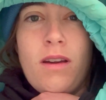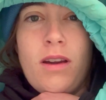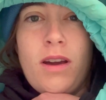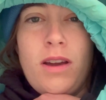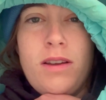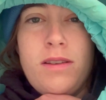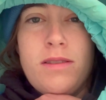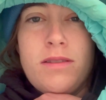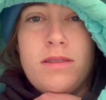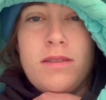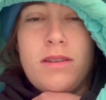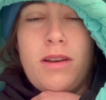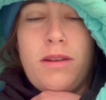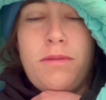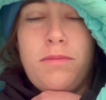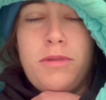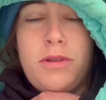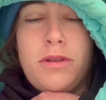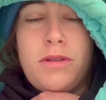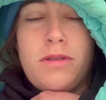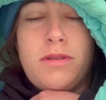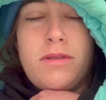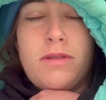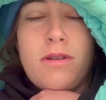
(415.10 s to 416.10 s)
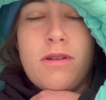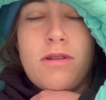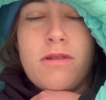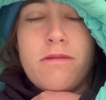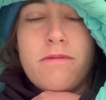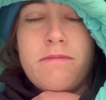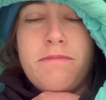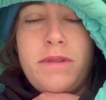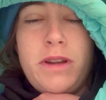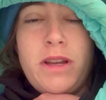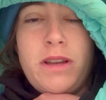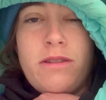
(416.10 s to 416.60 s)
slept
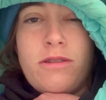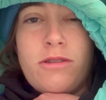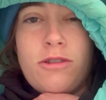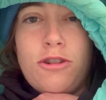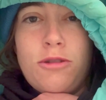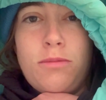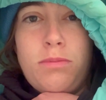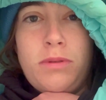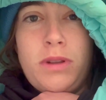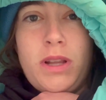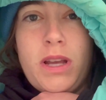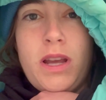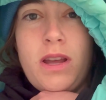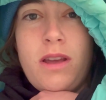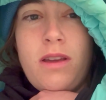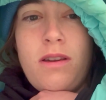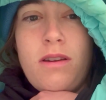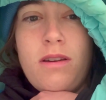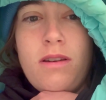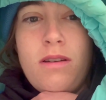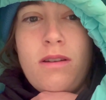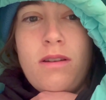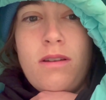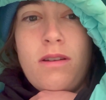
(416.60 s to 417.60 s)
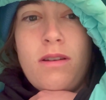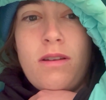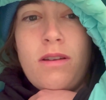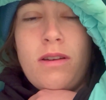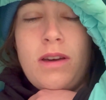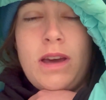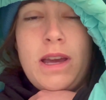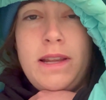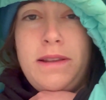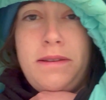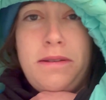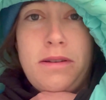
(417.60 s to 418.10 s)
so miserably.
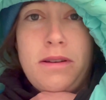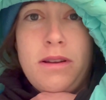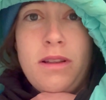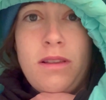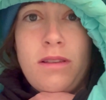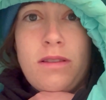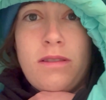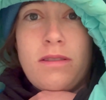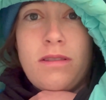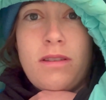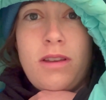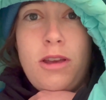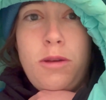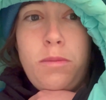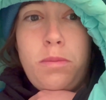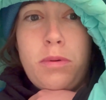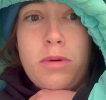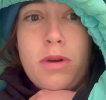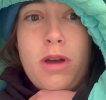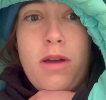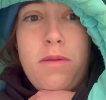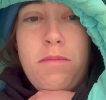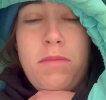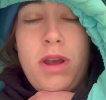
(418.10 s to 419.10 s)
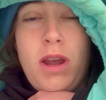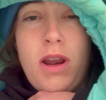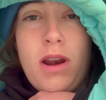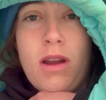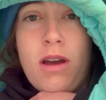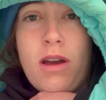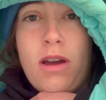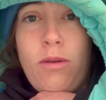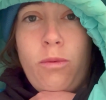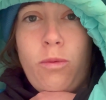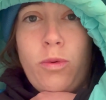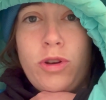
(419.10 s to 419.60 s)
I didn't sleep. I mean,
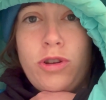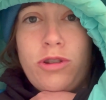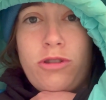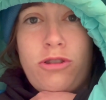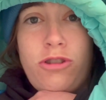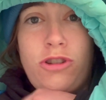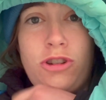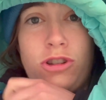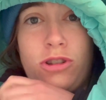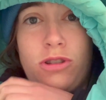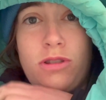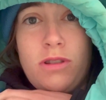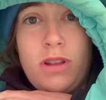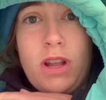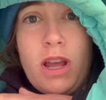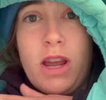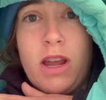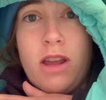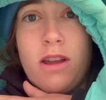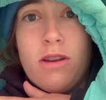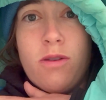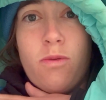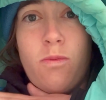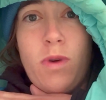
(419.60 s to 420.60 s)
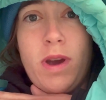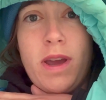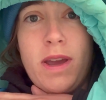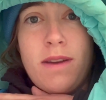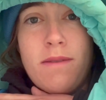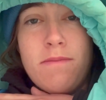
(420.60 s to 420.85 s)
I was just laying awake